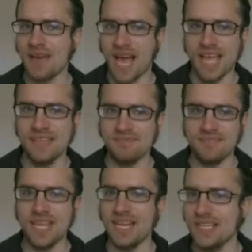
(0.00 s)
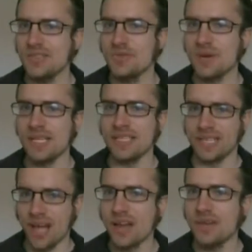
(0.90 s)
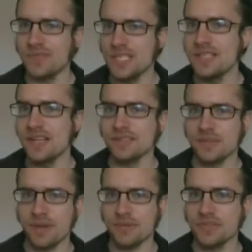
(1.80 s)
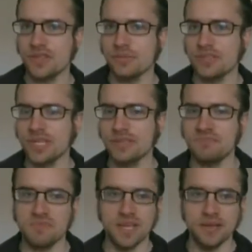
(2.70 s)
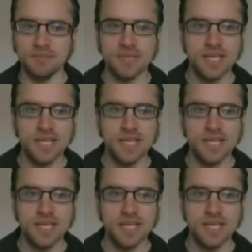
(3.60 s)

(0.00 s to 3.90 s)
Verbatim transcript: I get into a lot of details about the subject that,